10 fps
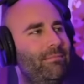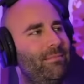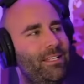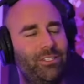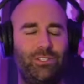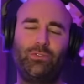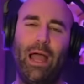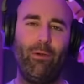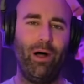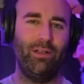it's just
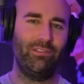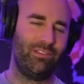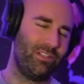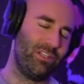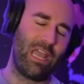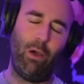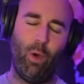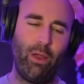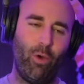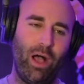drywall. You got
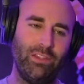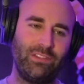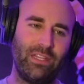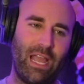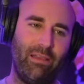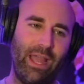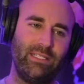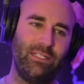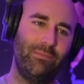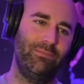white walls, they got
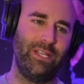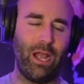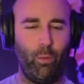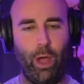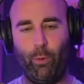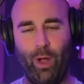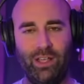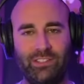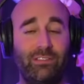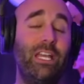lines in them, and you got white
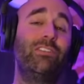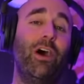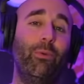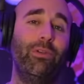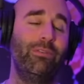walls that don't.